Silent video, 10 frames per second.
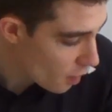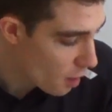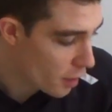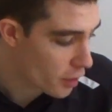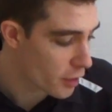
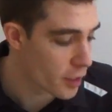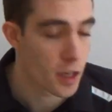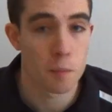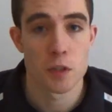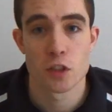You're going to need a
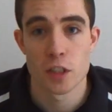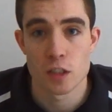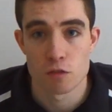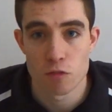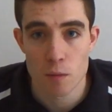couple of
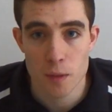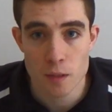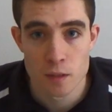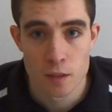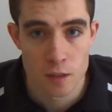sheets of
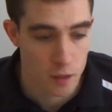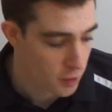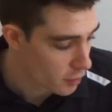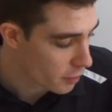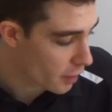rubber.
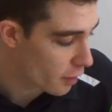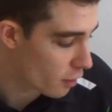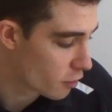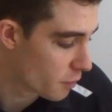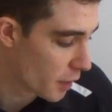You can get
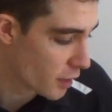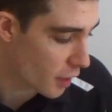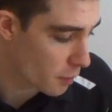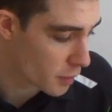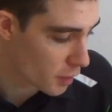those from any
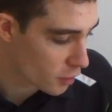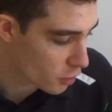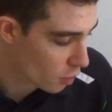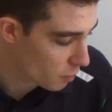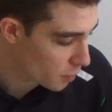table tennis
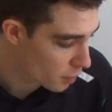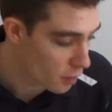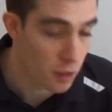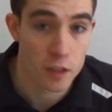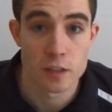shop.
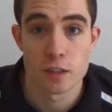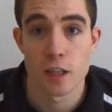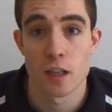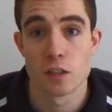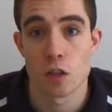These are
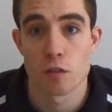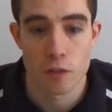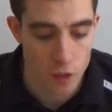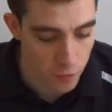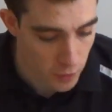Tenergy
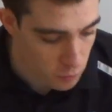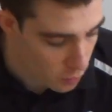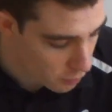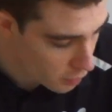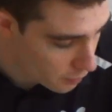05, that's what
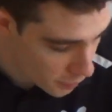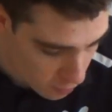I'm going to be